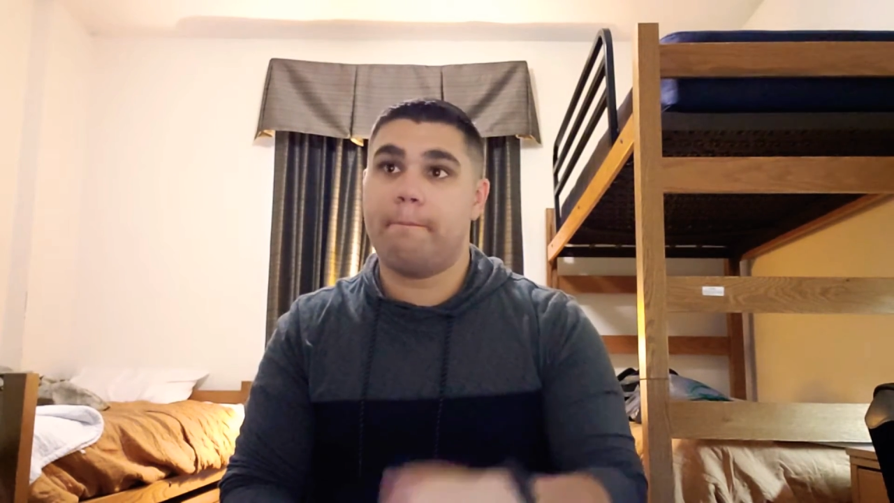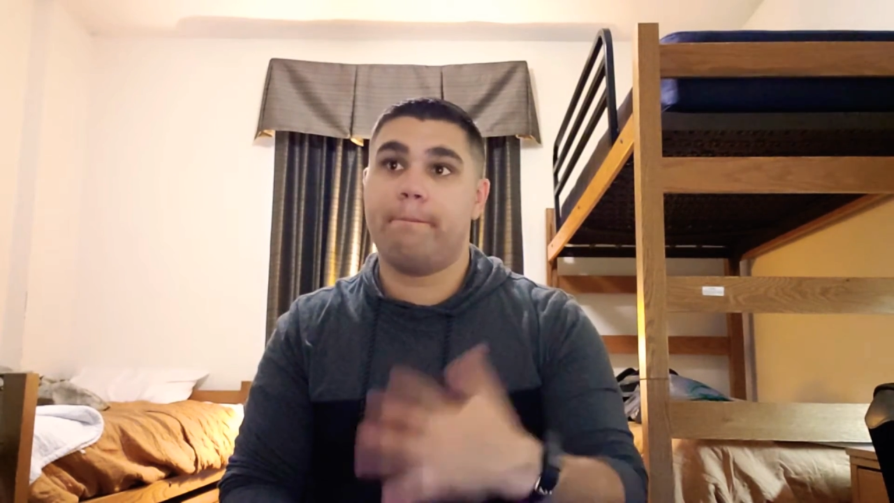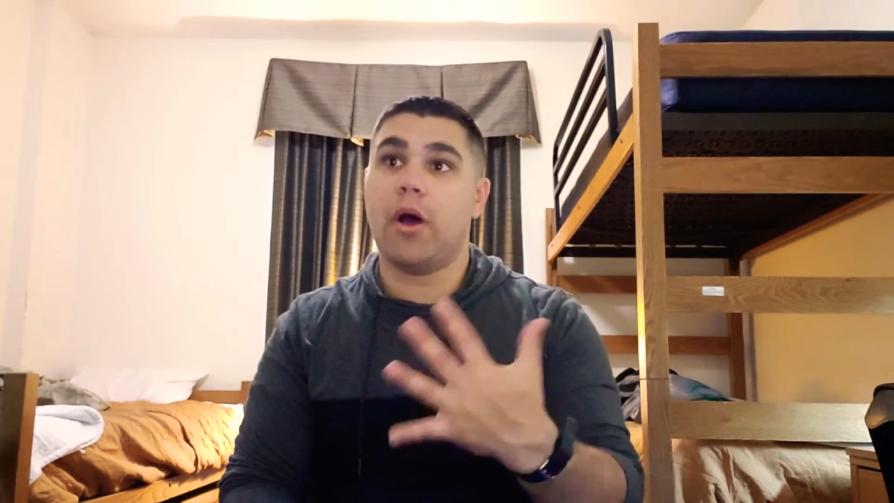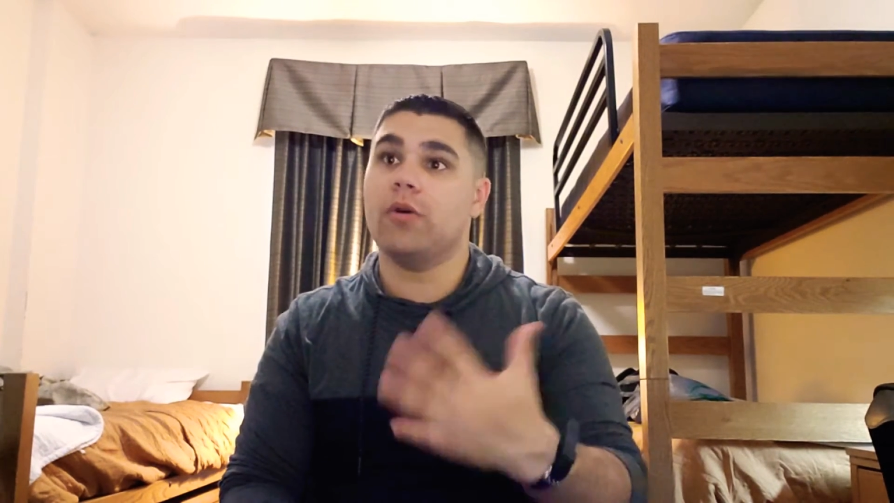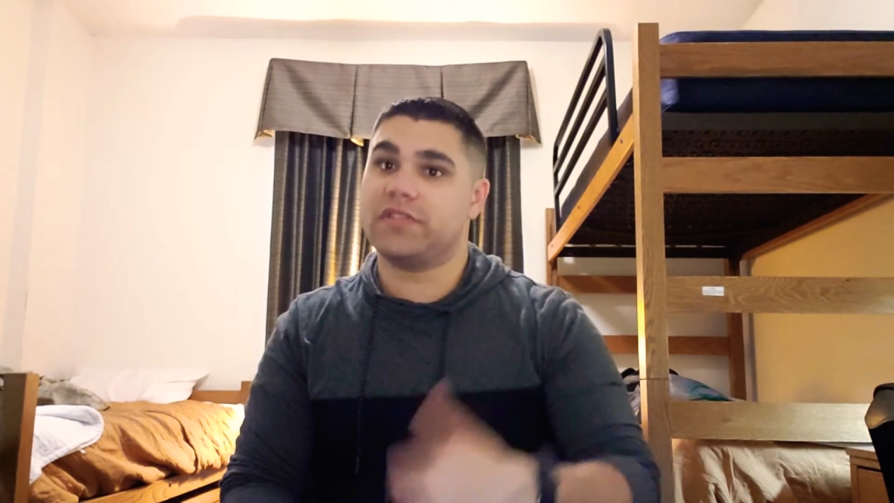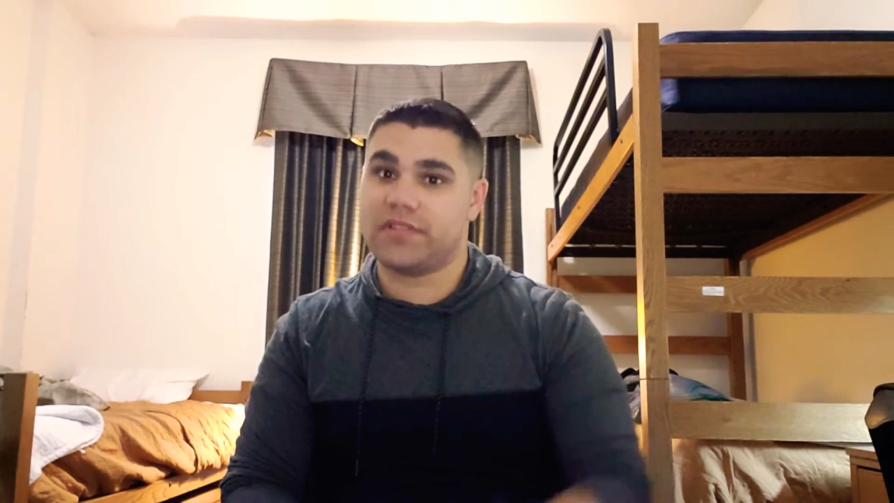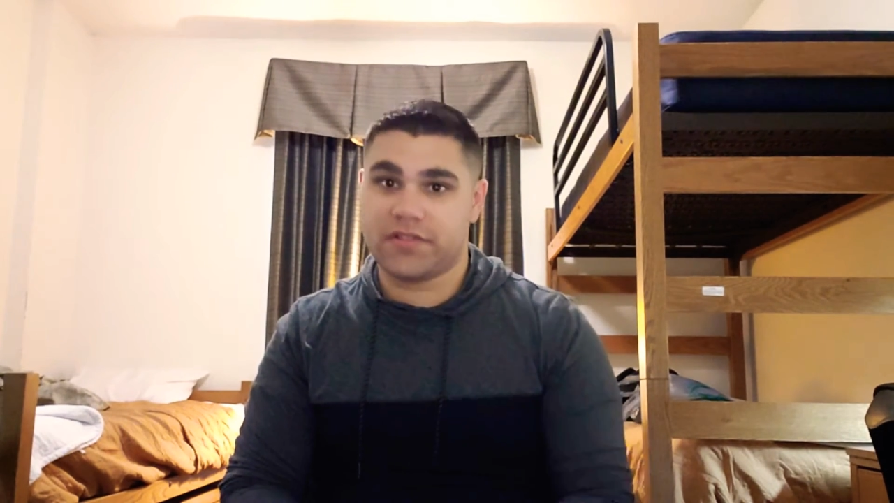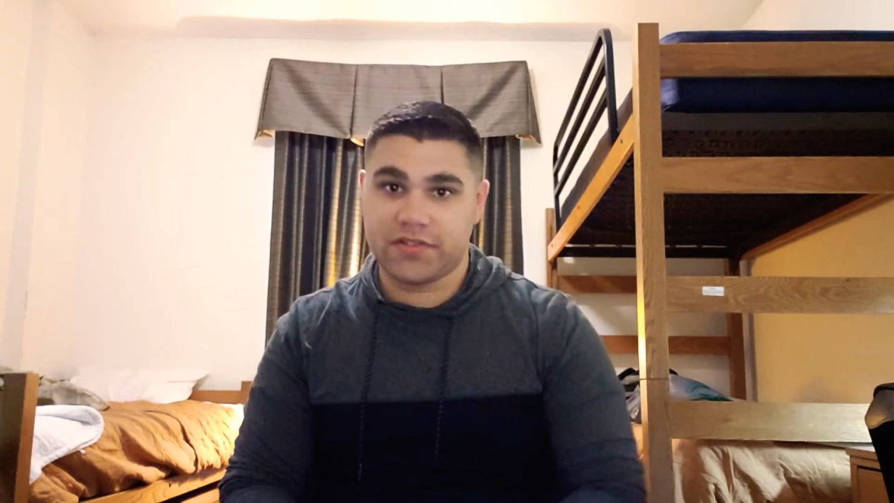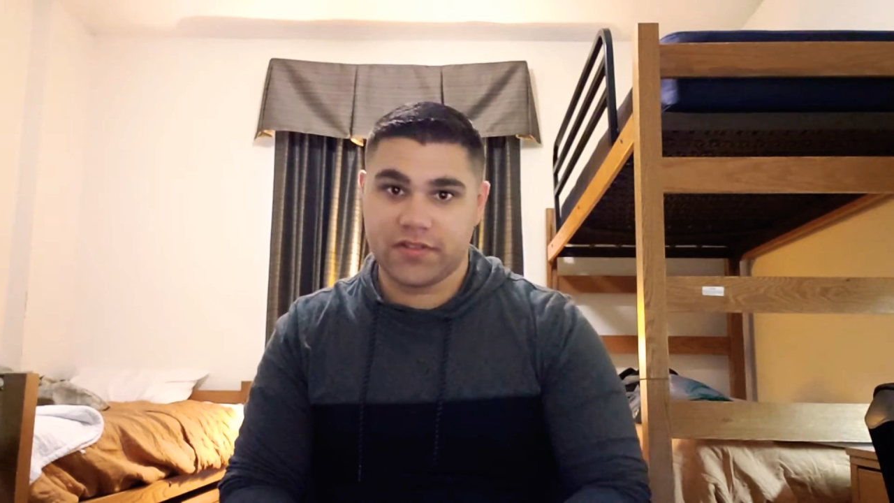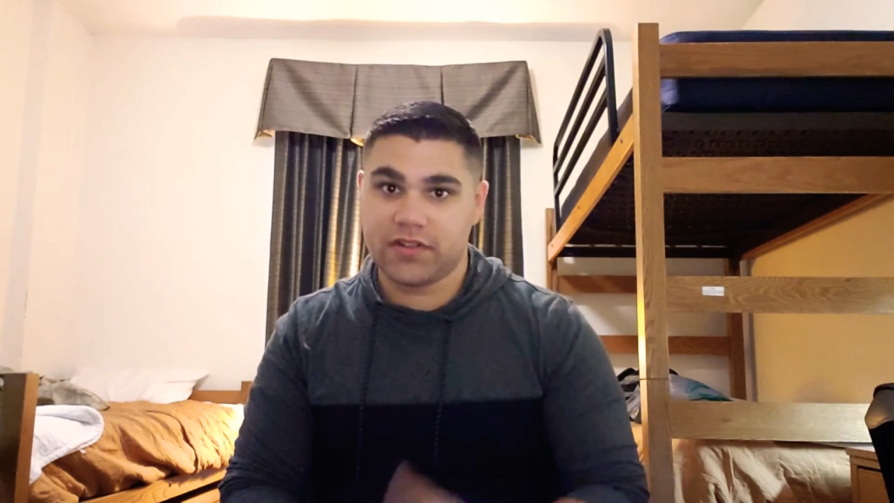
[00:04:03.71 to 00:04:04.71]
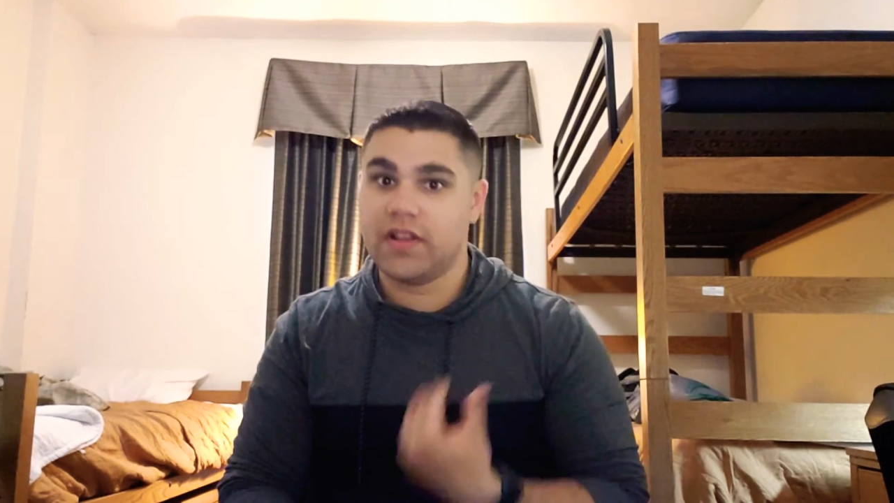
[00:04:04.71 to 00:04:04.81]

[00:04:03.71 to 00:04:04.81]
Boats